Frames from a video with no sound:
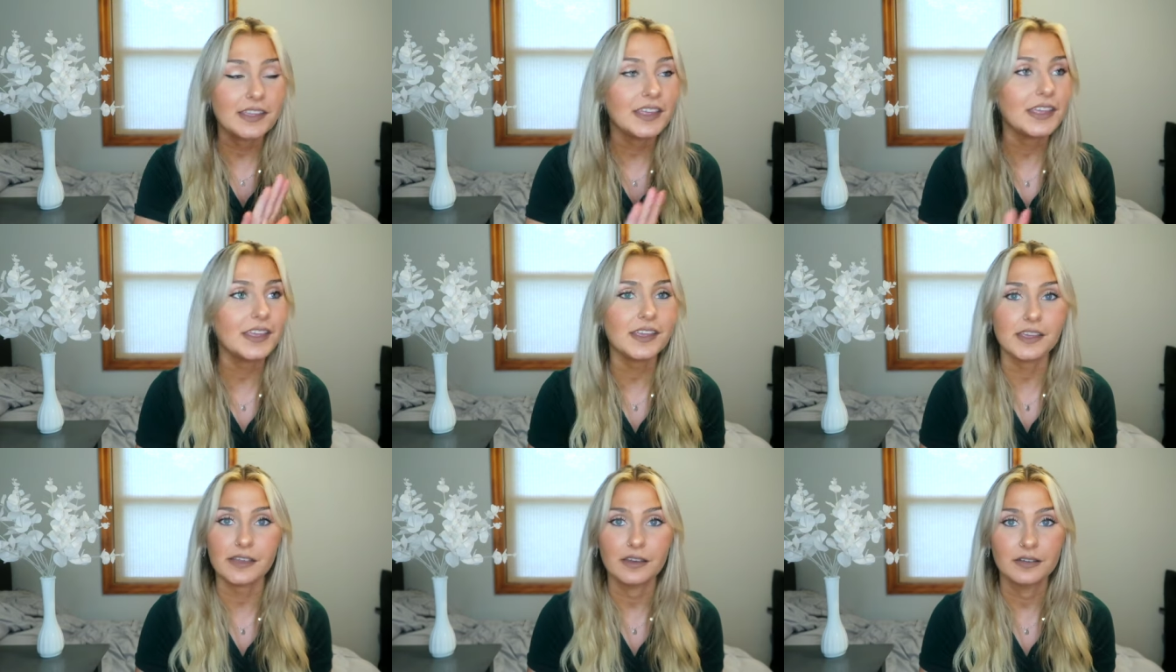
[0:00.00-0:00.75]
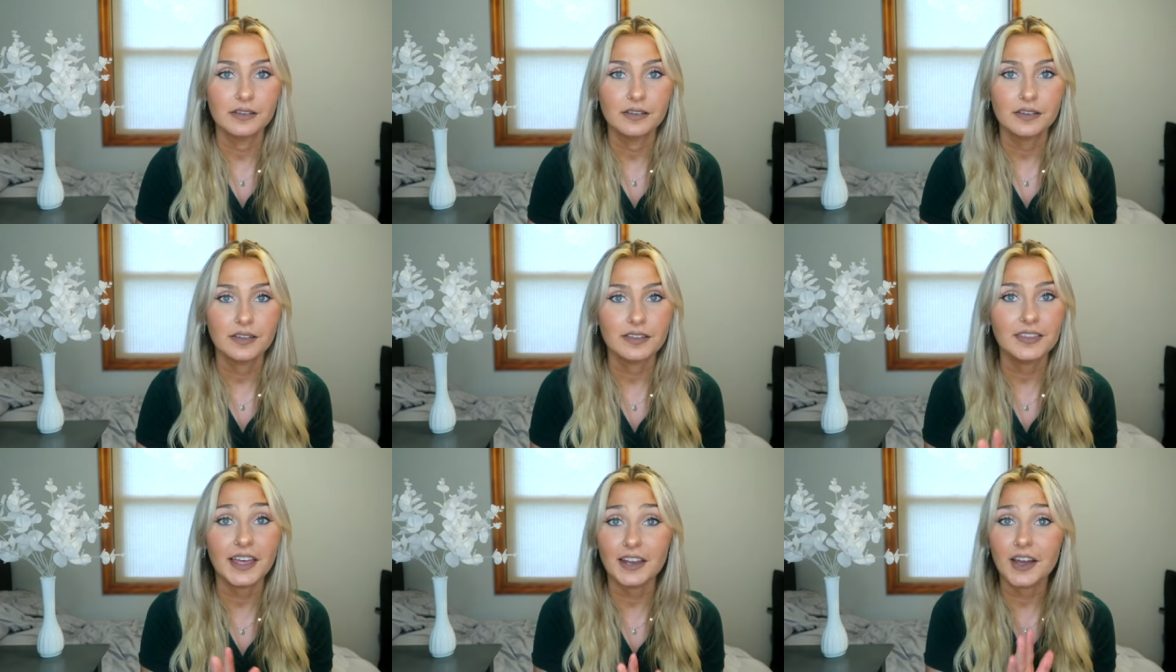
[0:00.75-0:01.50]
key
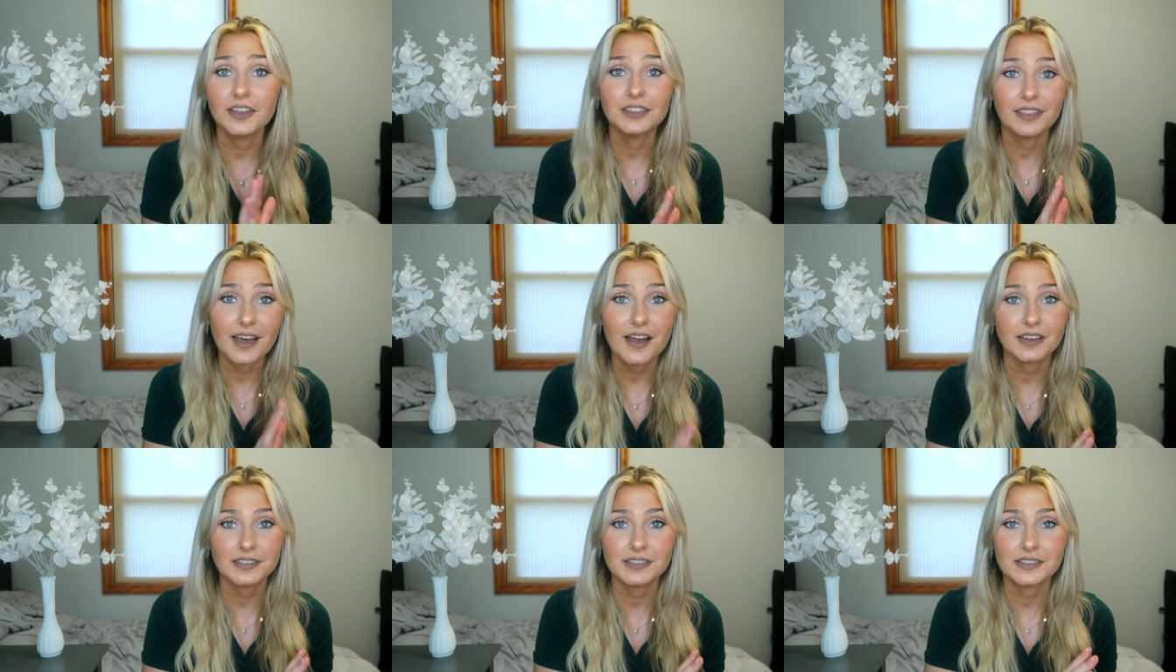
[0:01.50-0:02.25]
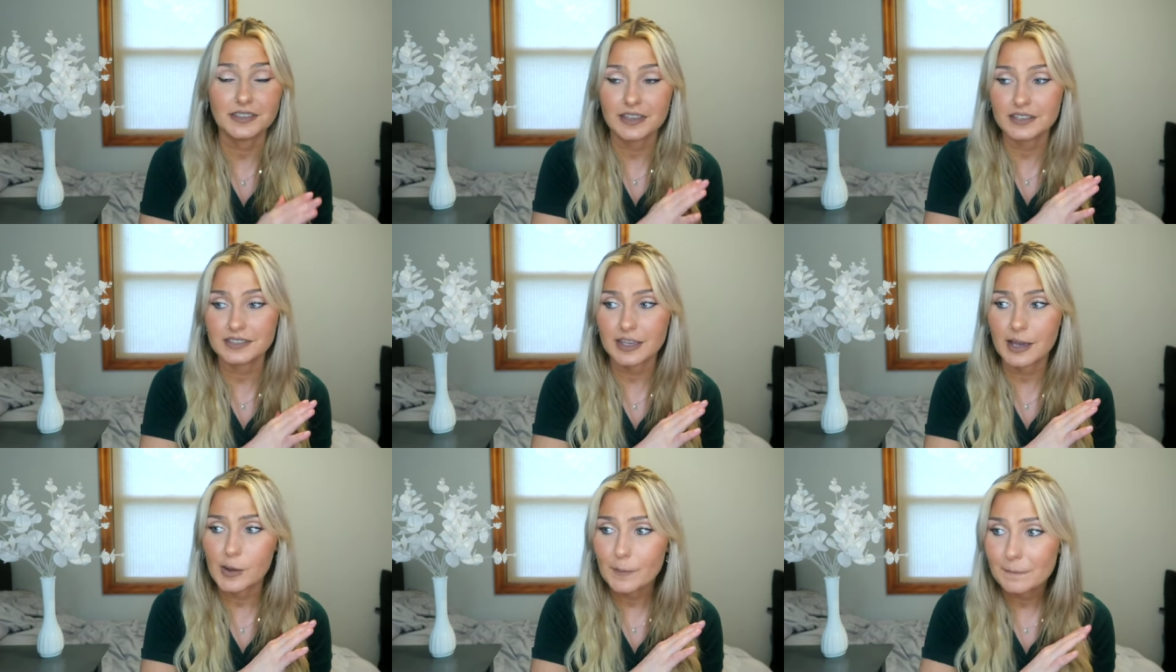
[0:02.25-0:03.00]
that unlocks
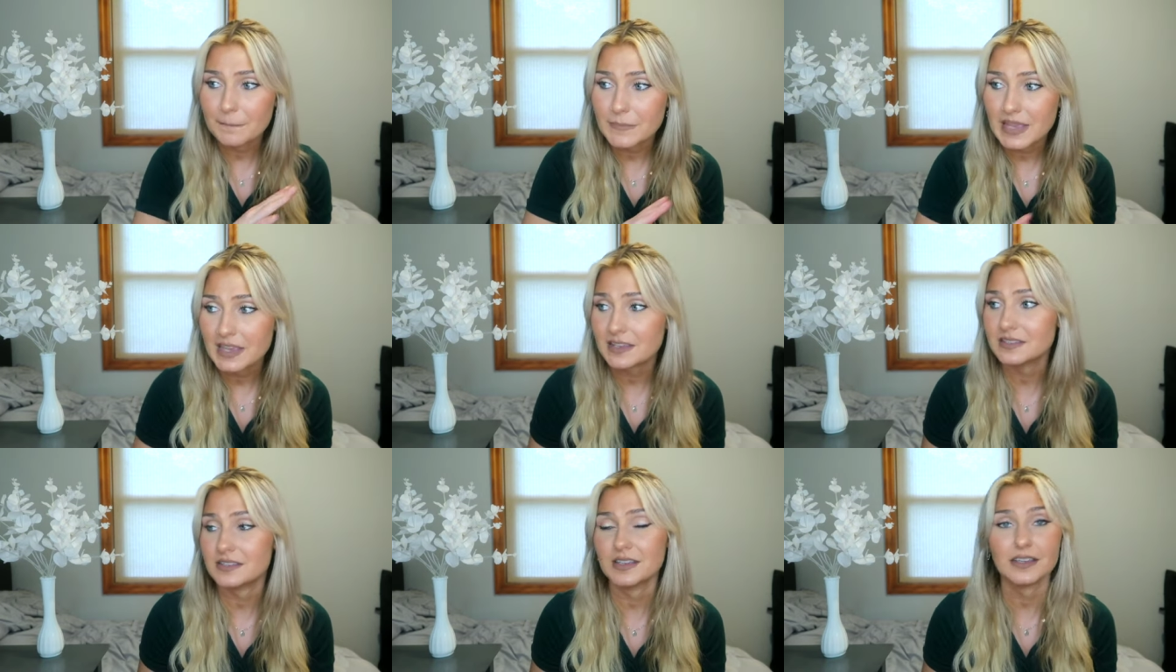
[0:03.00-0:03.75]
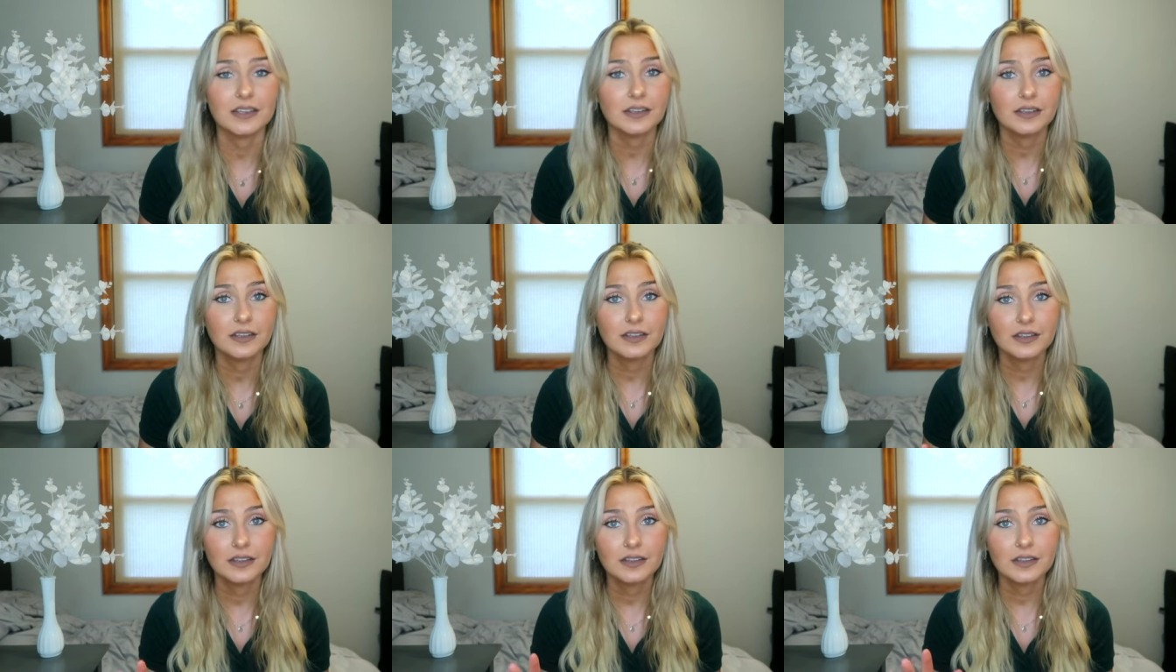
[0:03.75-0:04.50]
this amazing
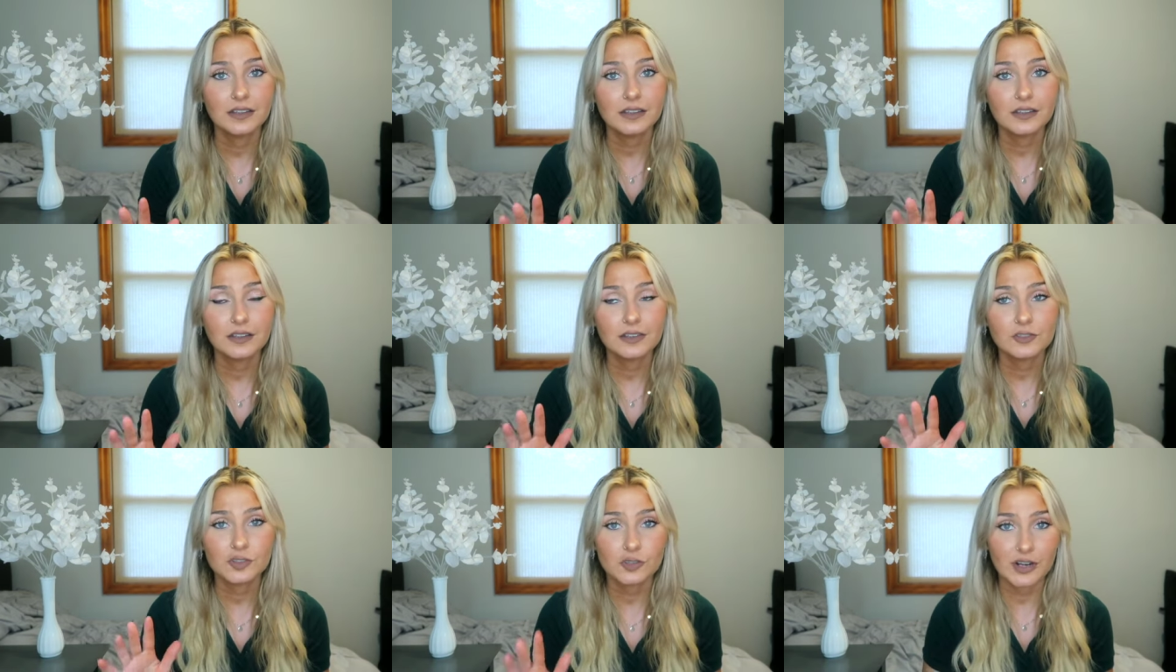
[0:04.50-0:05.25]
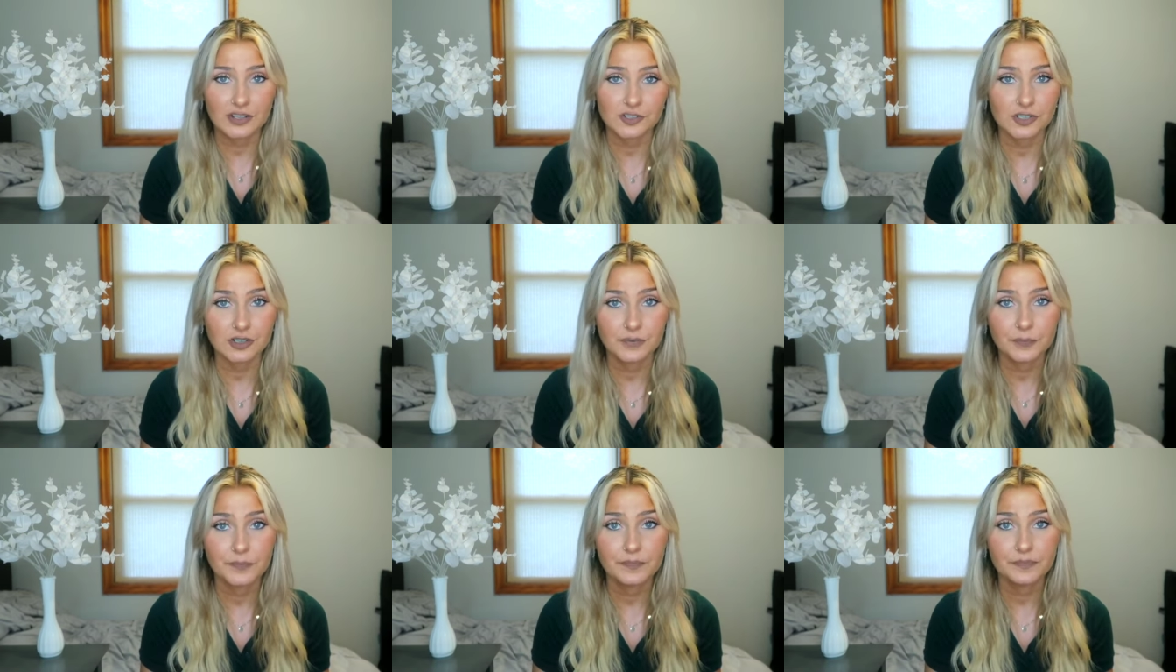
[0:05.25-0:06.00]
treasure
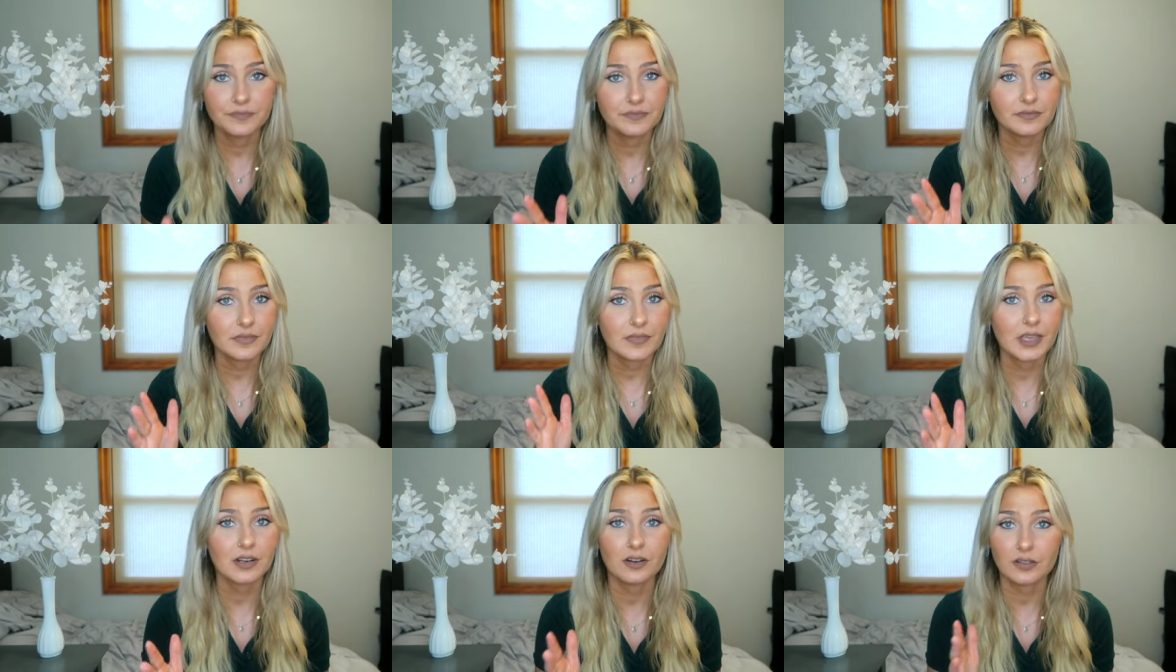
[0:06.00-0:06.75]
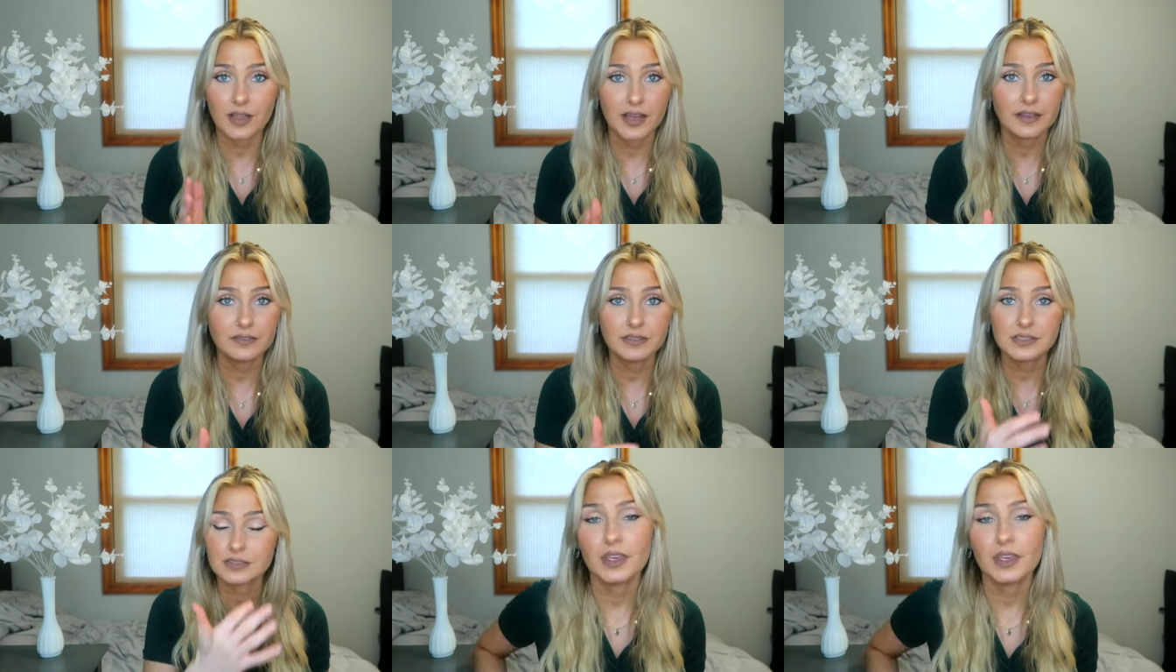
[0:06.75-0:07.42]
in our lives.